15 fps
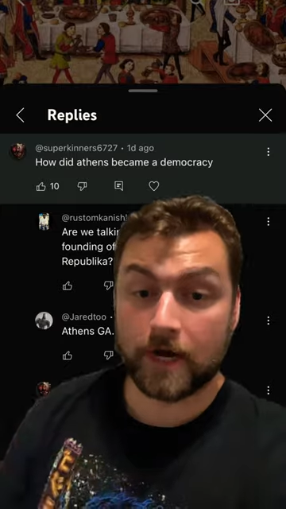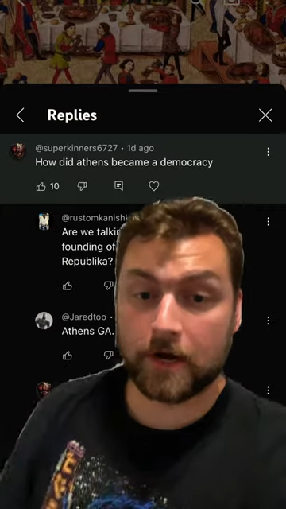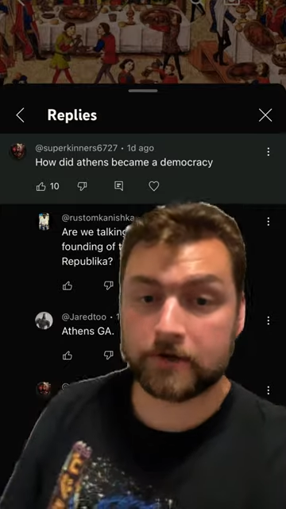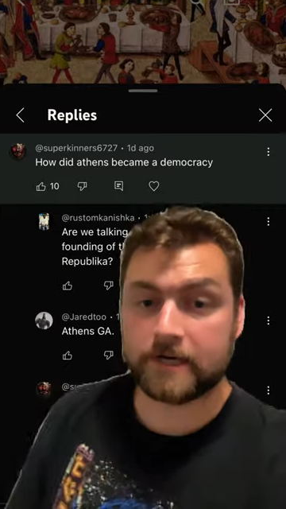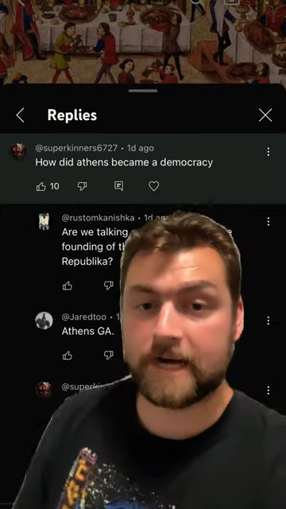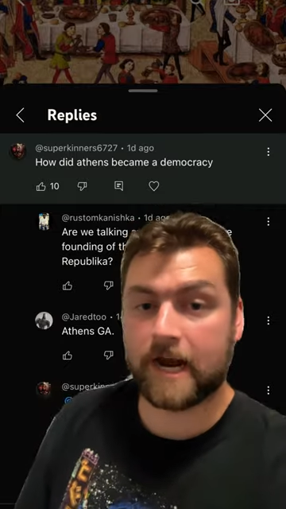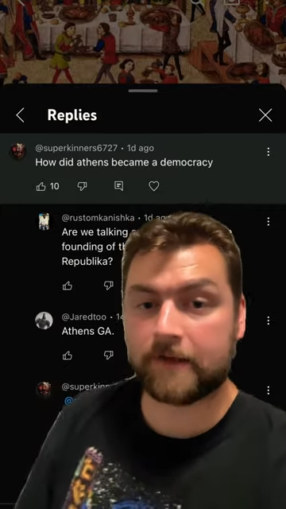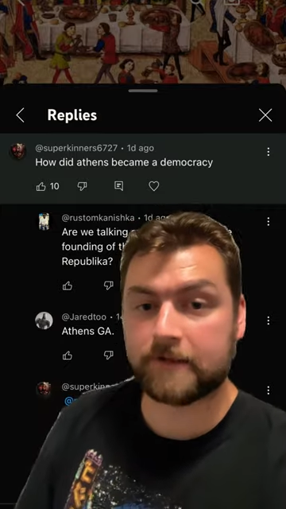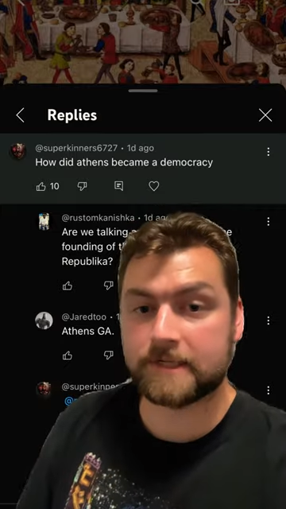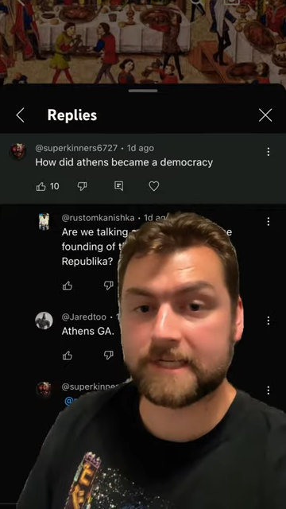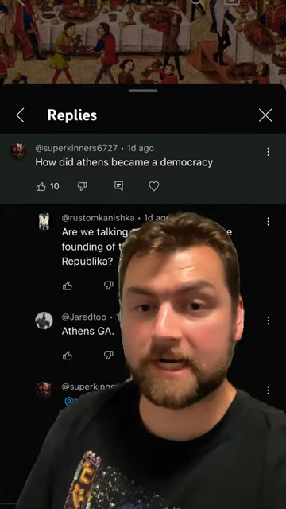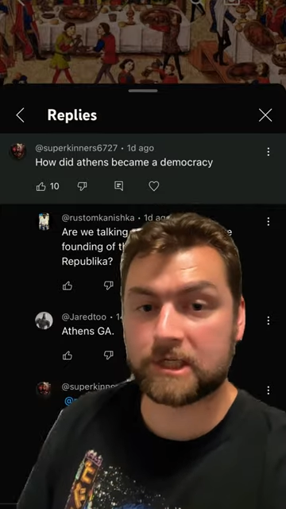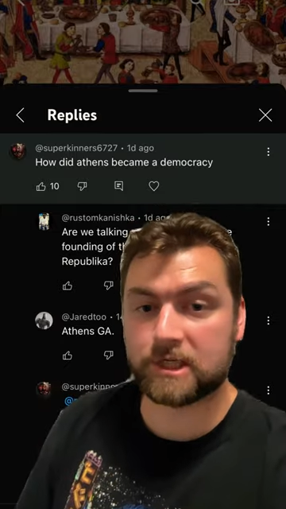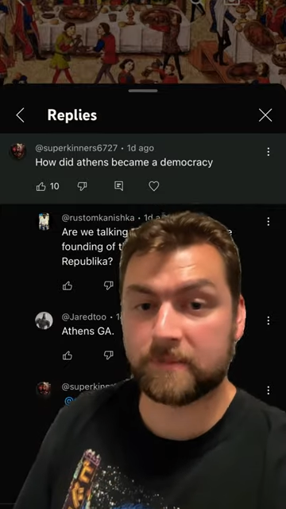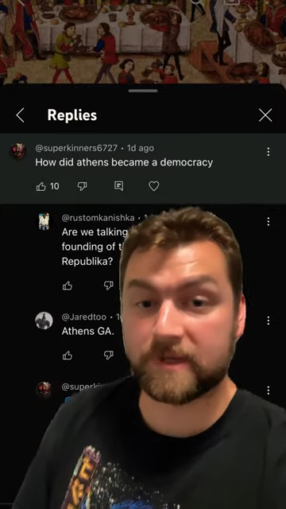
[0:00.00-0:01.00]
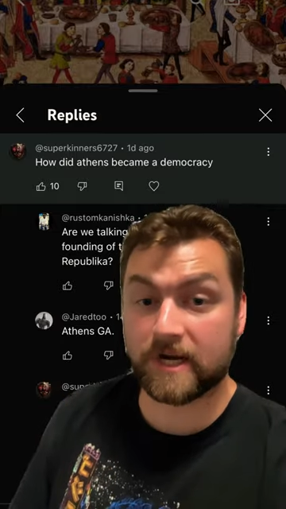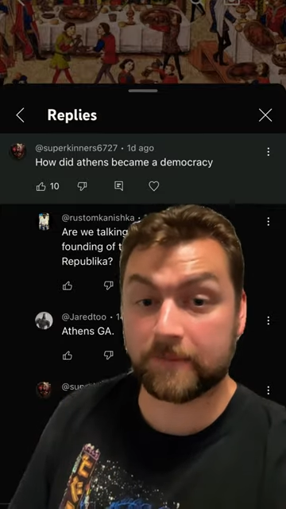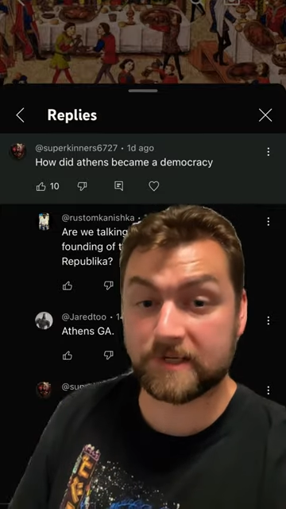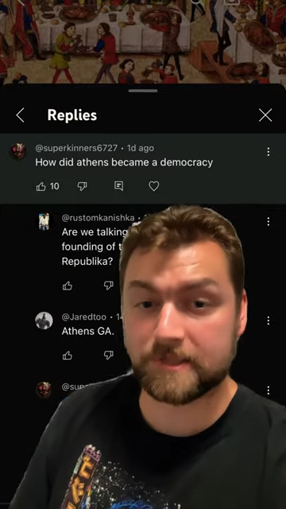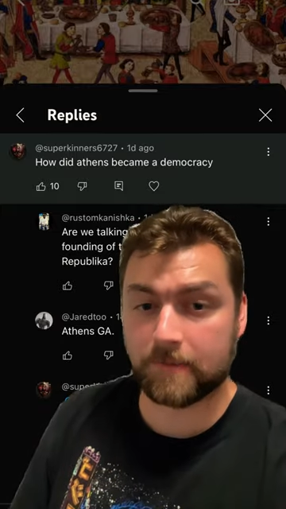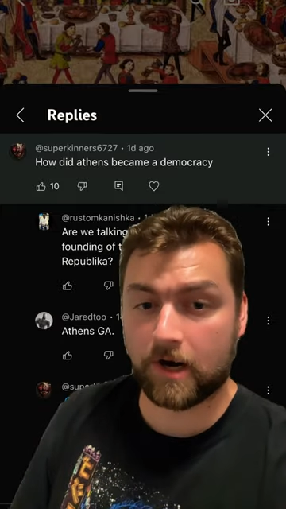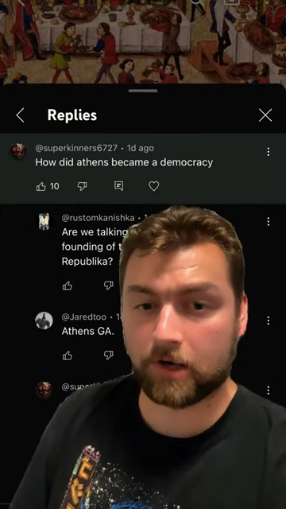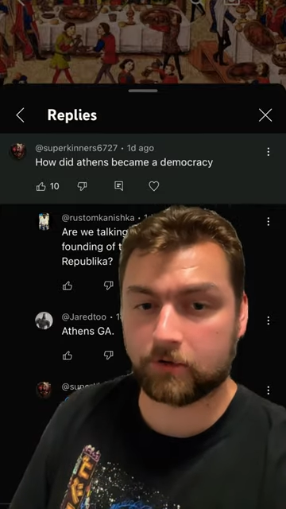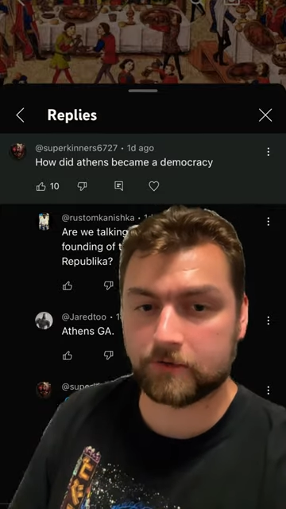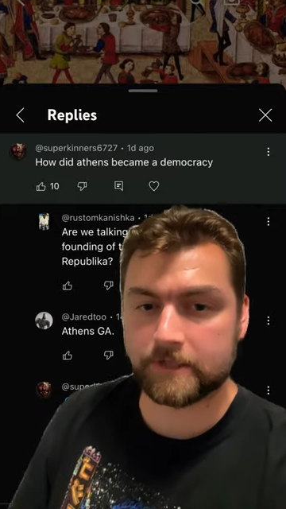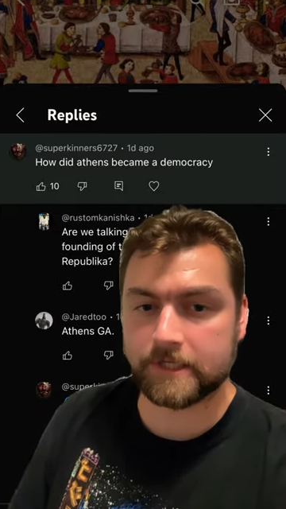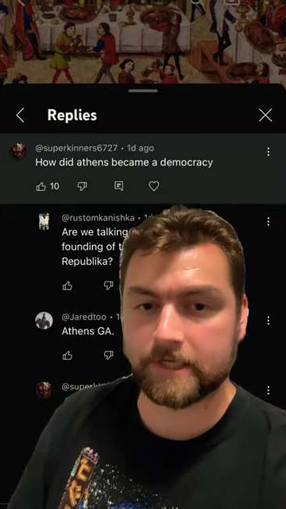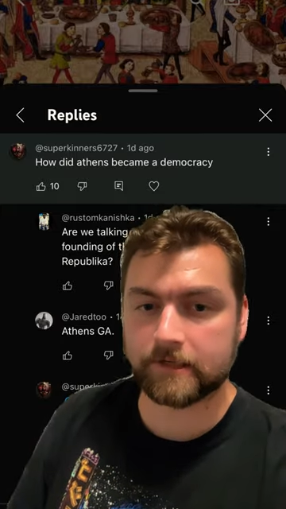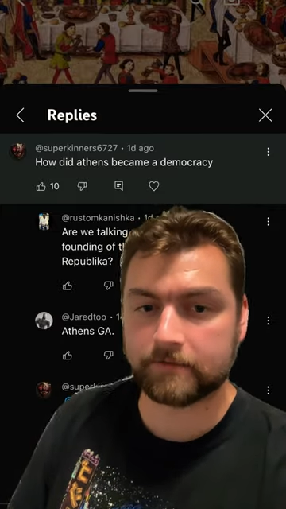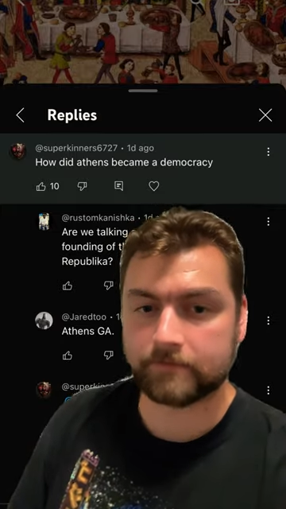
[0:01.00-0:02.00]
how did Athens actually become a
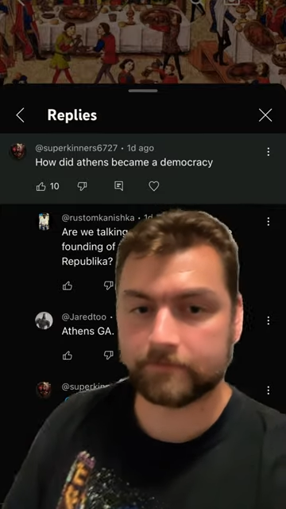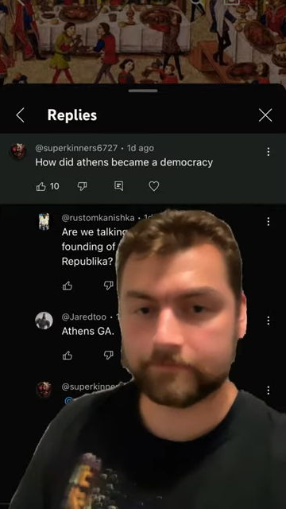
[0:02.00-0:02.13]
democracy?